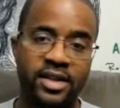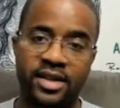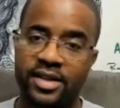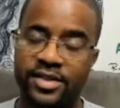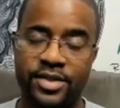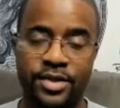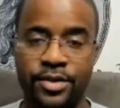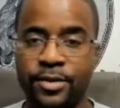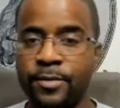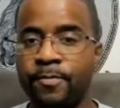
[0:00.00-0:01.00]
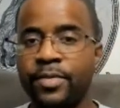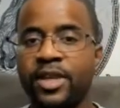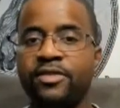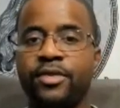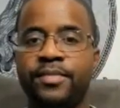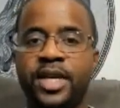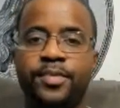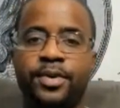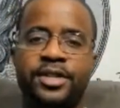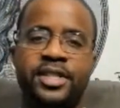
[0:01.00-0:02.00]
So for me
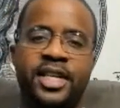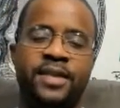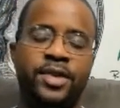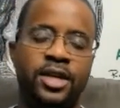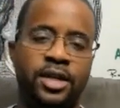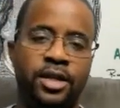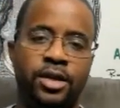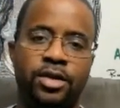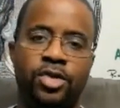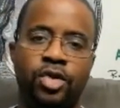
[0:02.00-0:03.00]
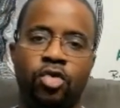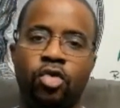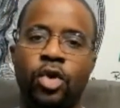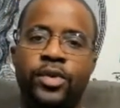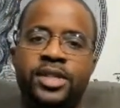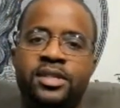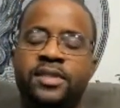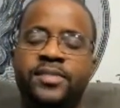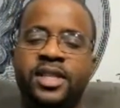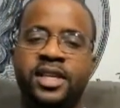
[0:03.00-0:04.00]
personally, I'm going to look to grow into some
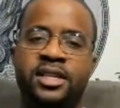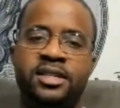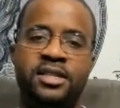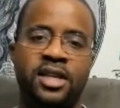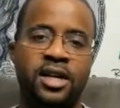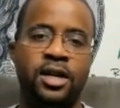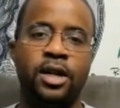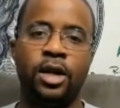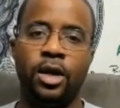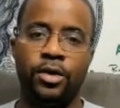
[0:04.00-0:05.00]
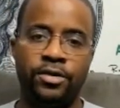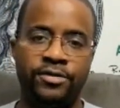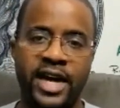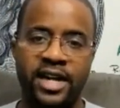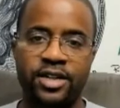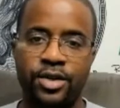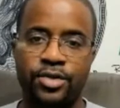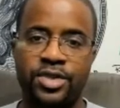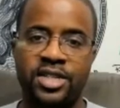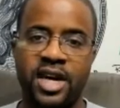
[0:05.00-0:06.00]
of these low value
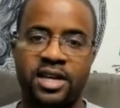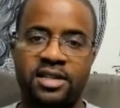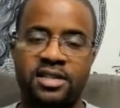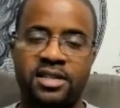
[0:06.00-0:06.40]
stocks.